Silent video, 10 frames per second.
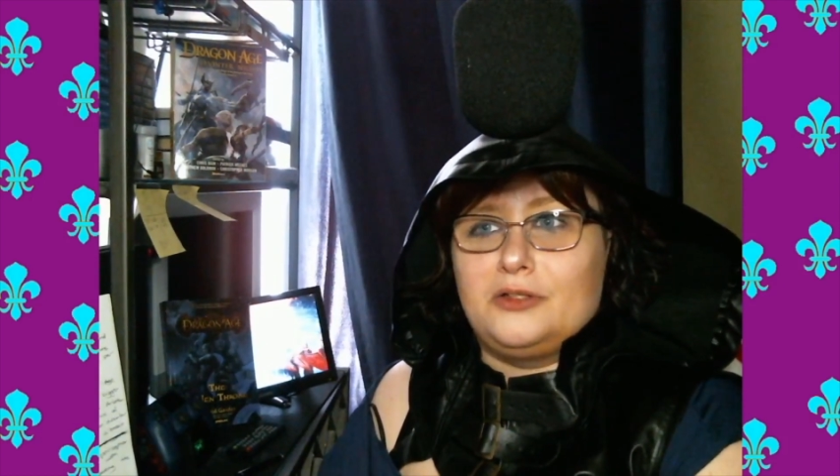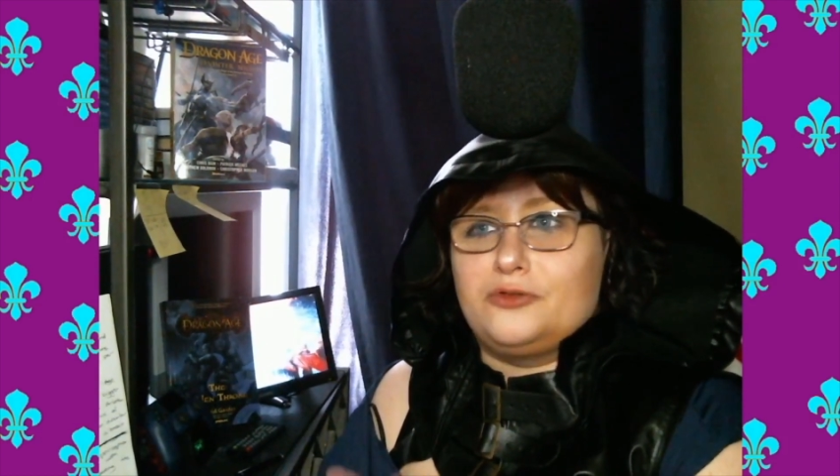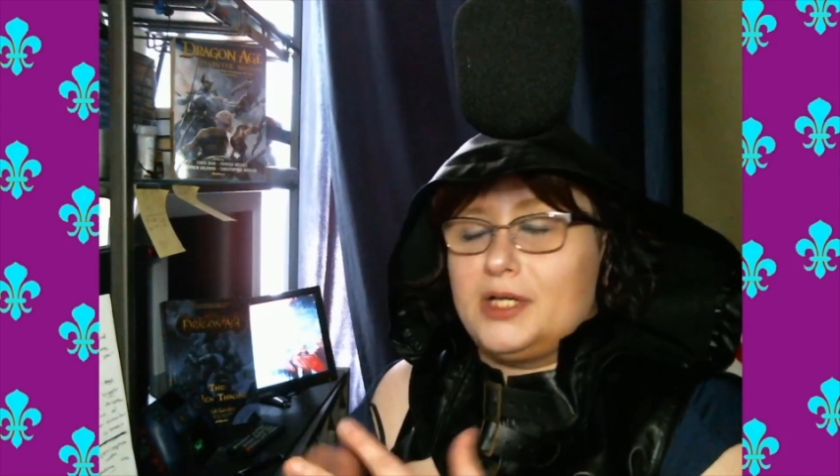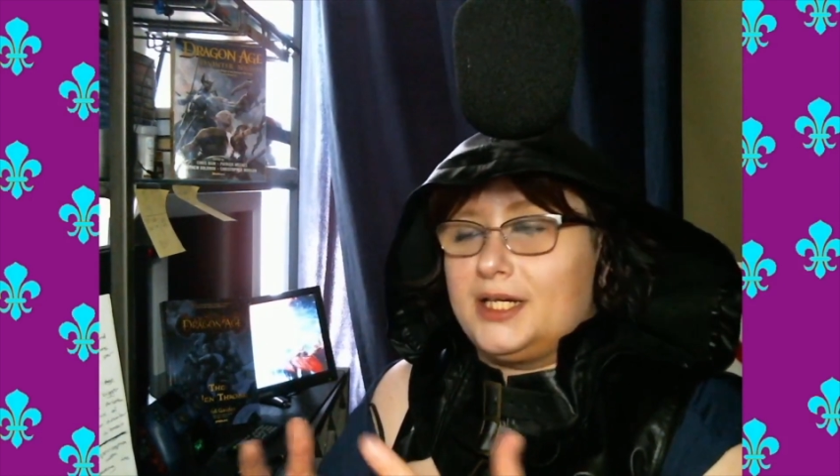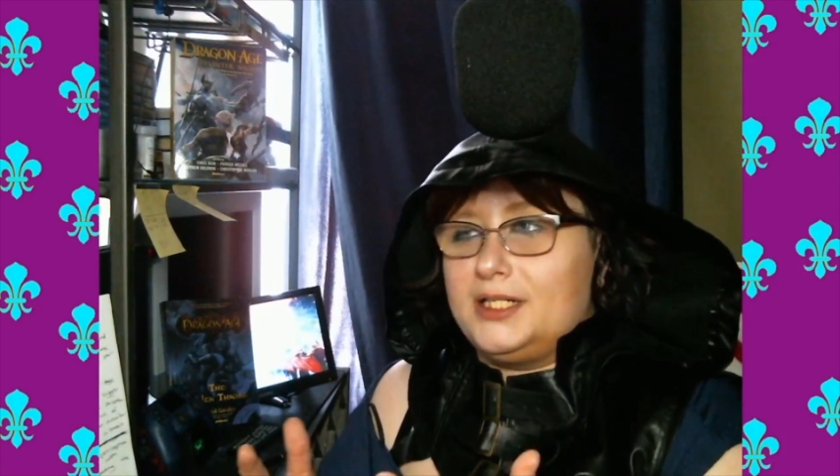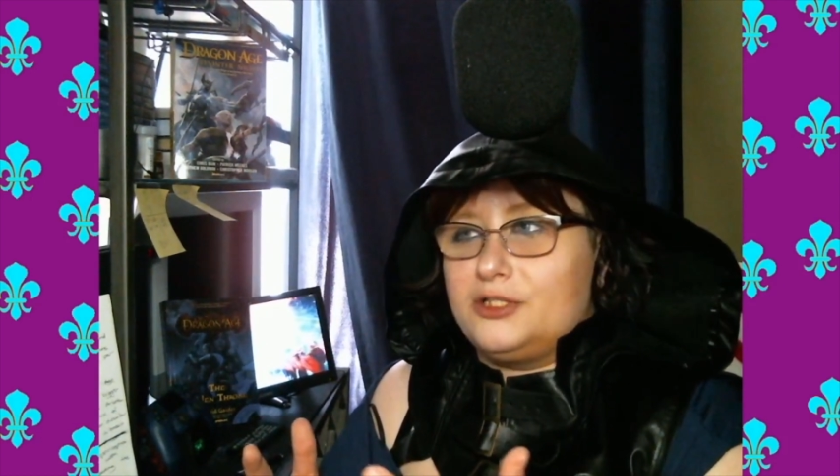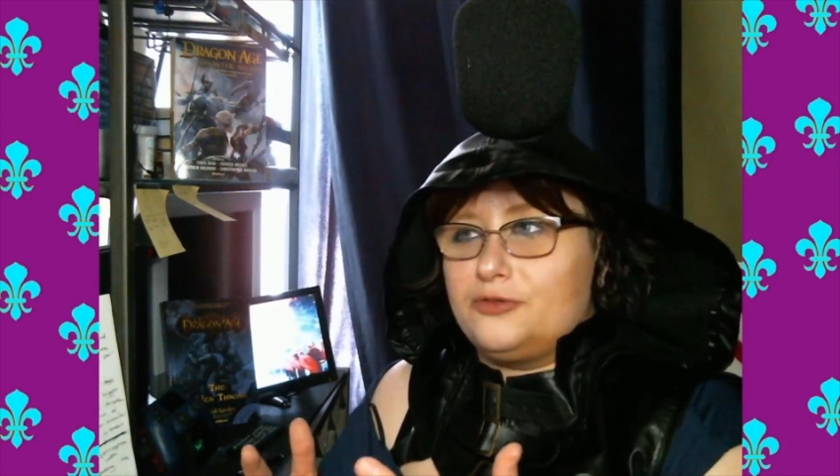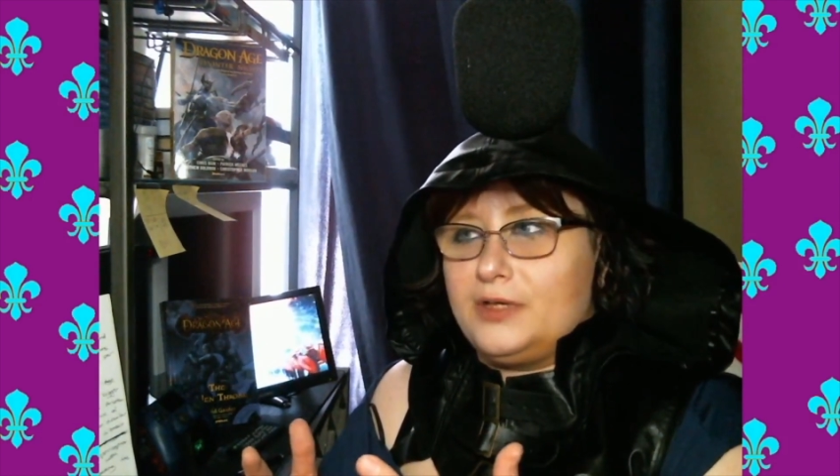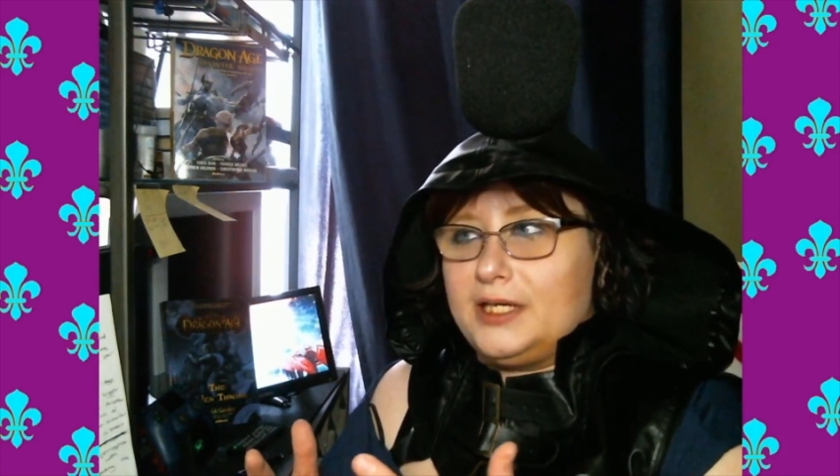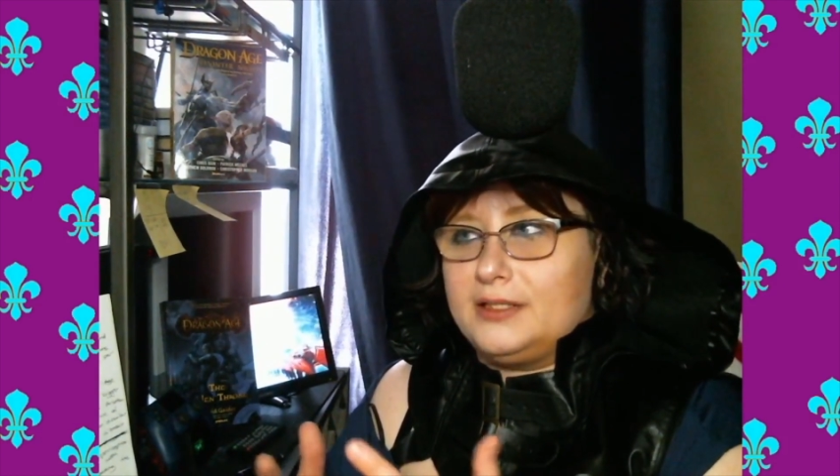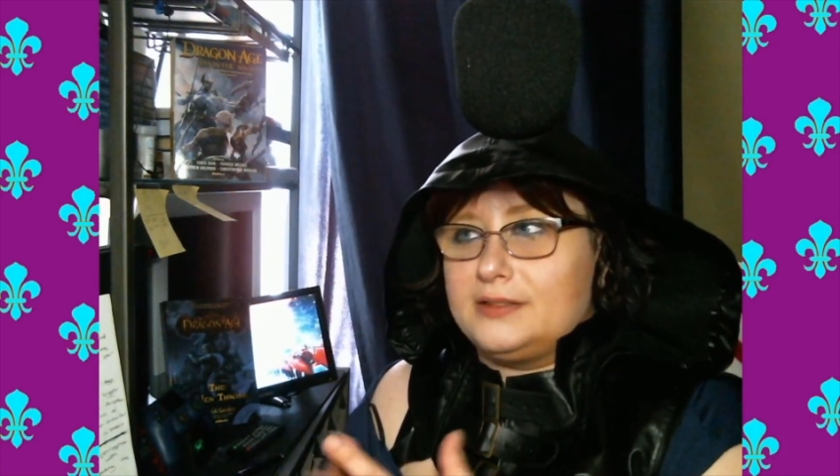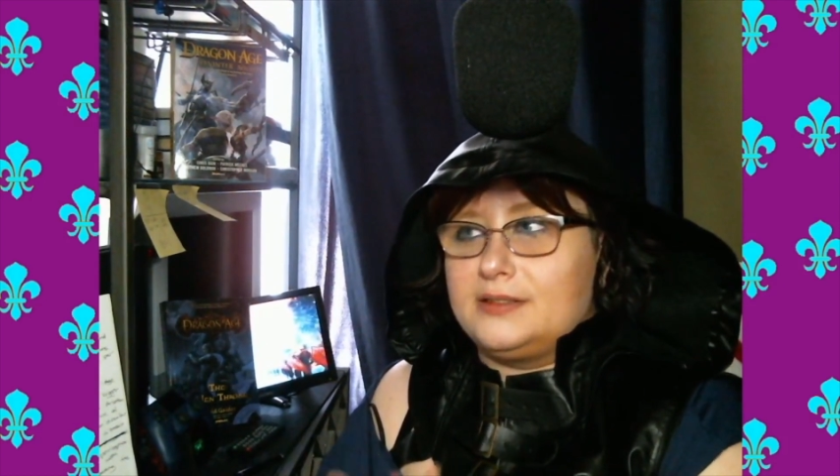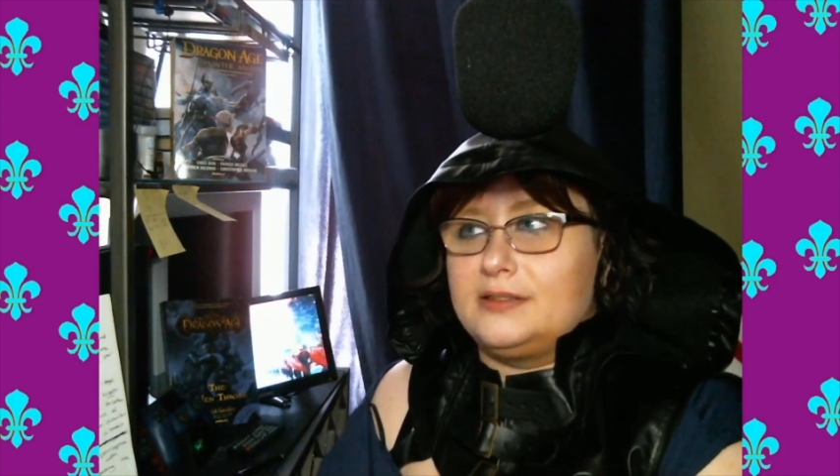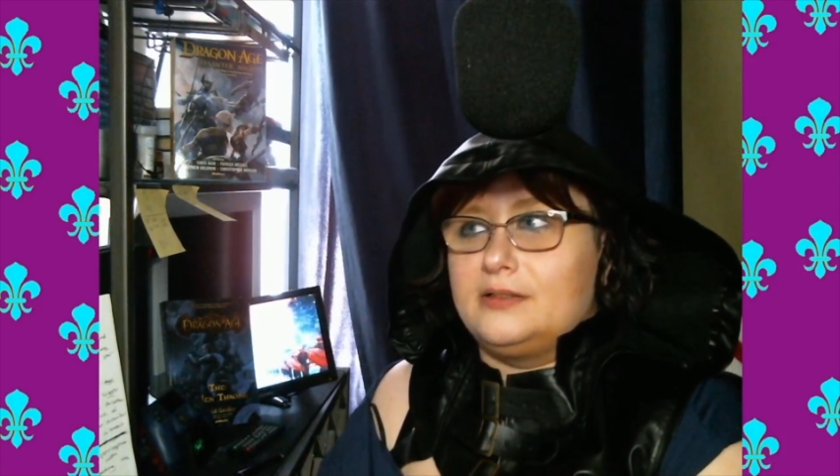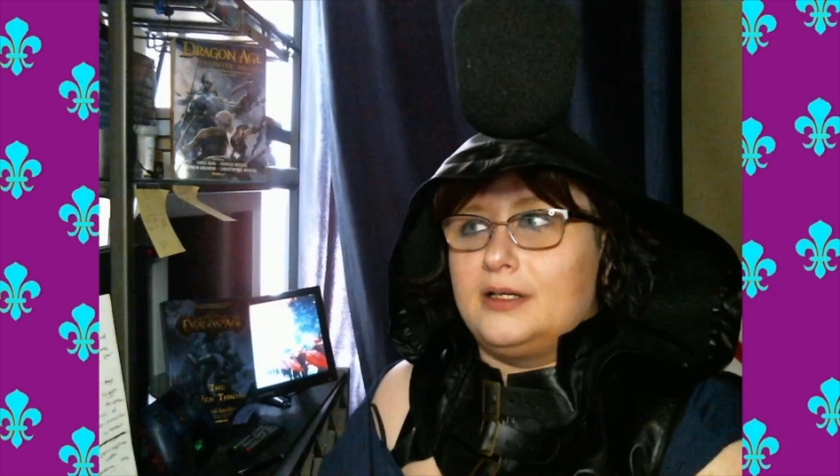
Dragon Age fans